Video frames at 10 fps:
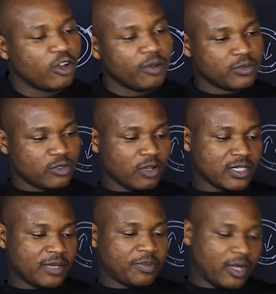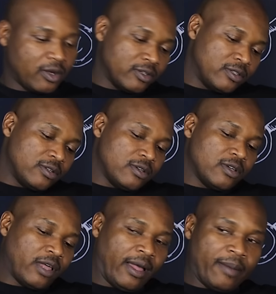Jobs talks about
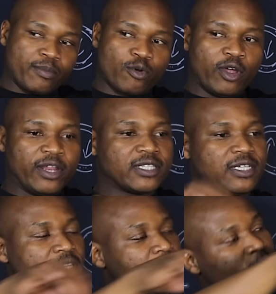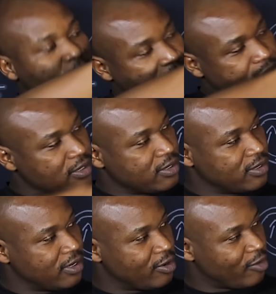connecting the dots
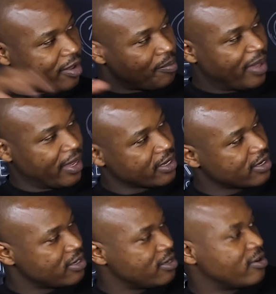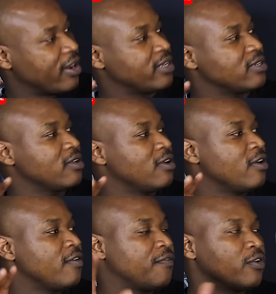and going back, right?
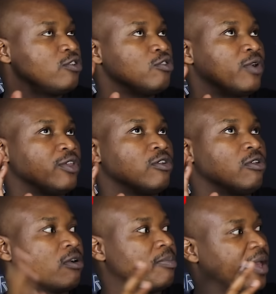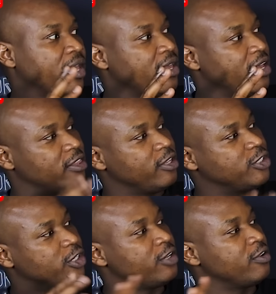For you, when you look back at the
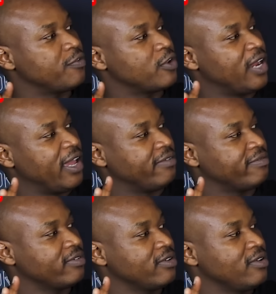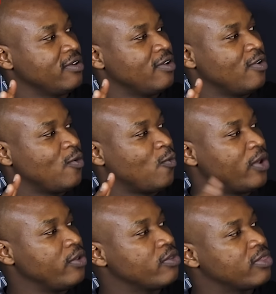journey of your life,
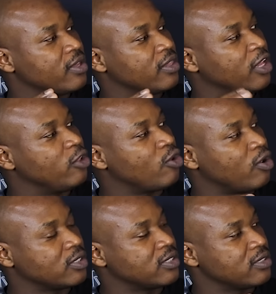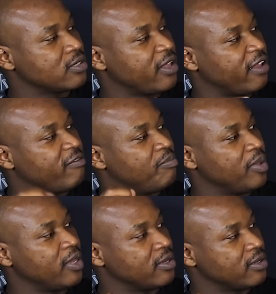what do you think the dots have
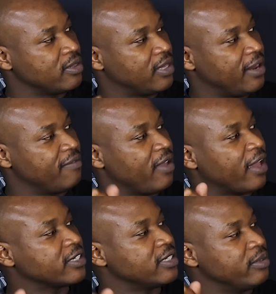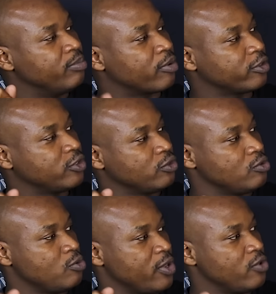been that have actually brought you
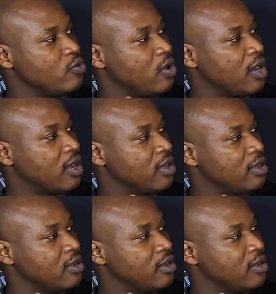to where you are?